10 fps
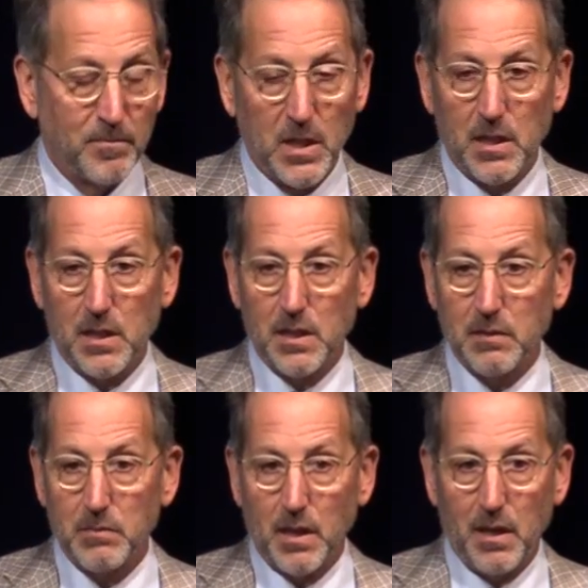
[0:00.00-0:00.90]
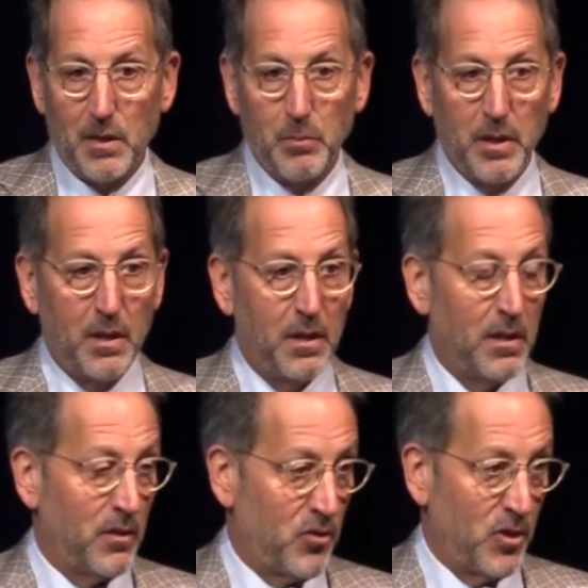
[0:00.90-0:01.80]
um, can
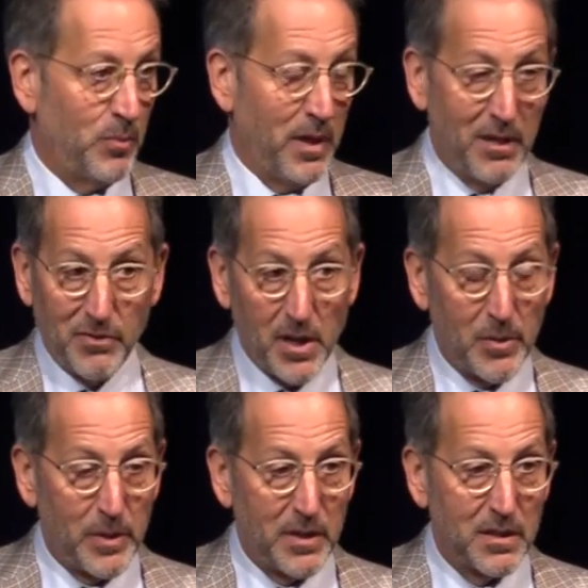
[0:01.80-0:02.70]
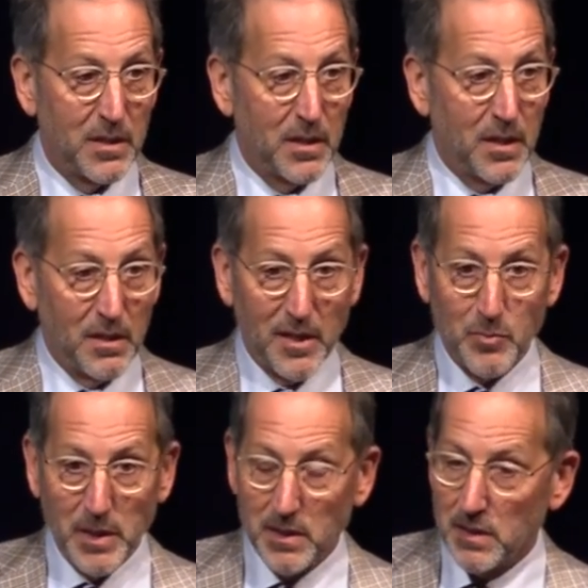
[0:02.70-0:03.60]
be, should be environment. That's
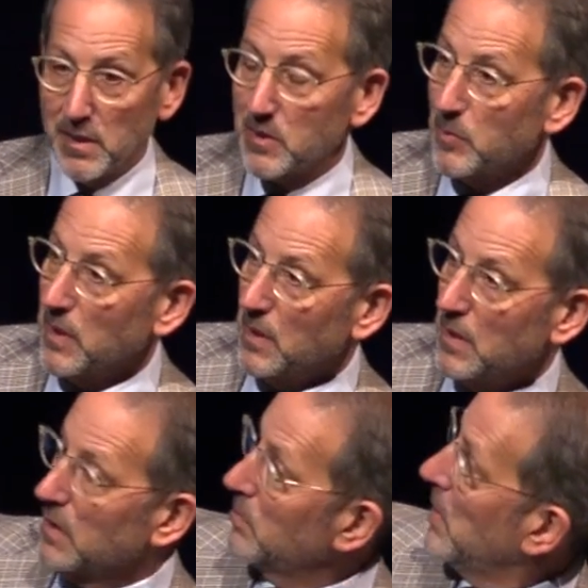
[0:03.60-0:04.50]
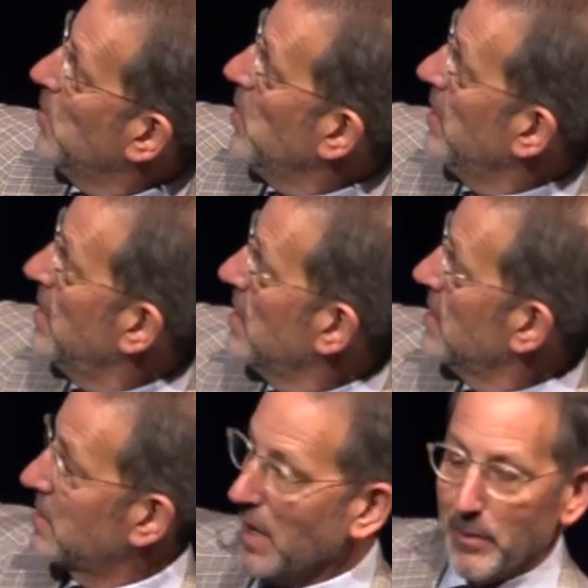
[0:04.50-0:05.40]
my, that's my, uh, my one uh,
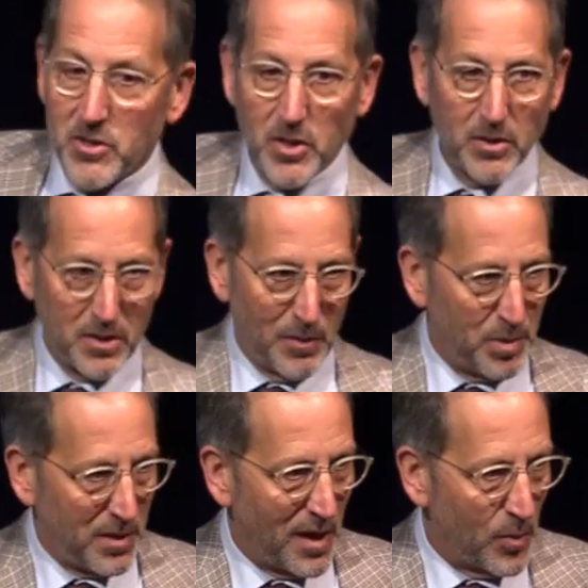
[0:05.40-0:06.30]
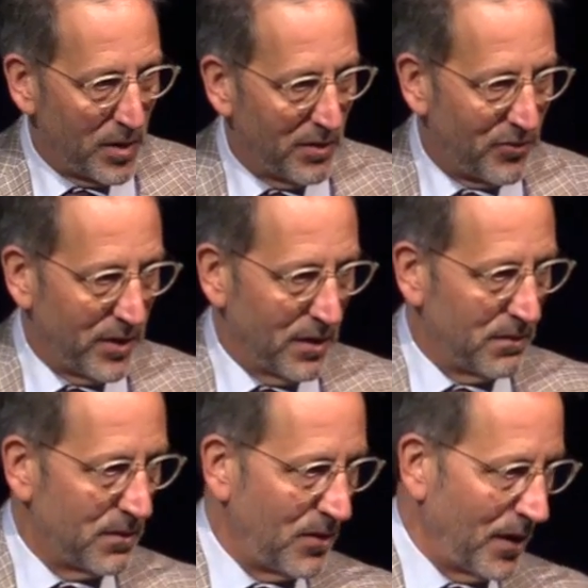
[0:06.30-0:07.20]
salmon joke, so I put that one in for you,
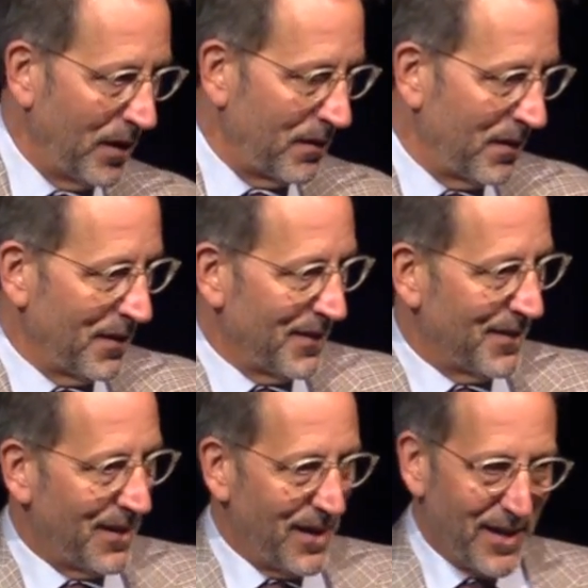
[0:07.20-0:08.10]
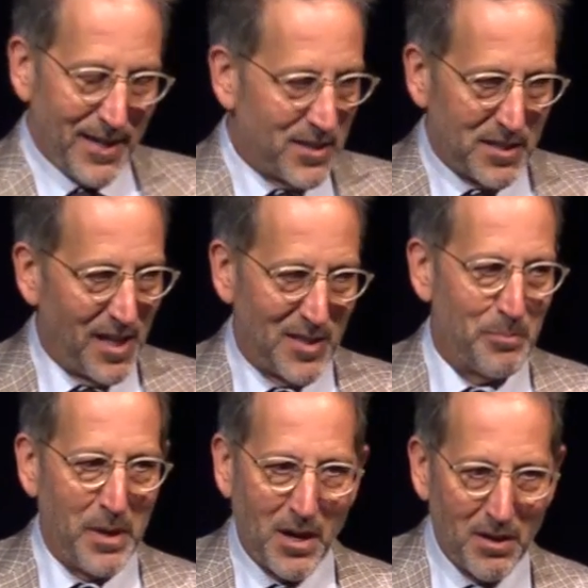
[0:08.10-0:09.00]
okay? I had, I just had the
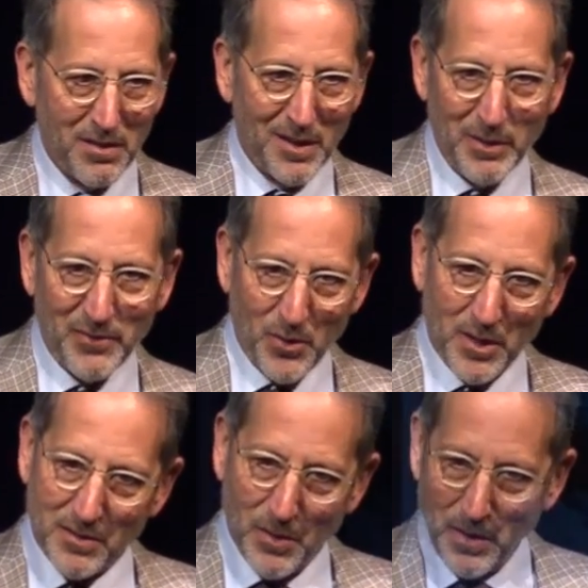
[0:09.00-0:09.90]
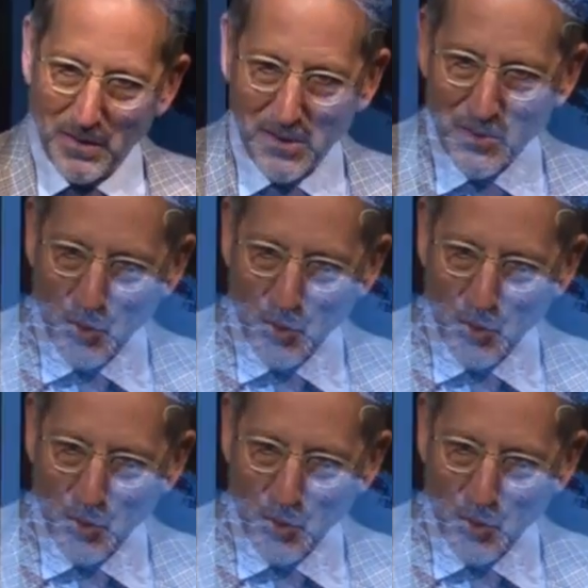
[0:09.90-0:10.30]
bear in there before, so I went this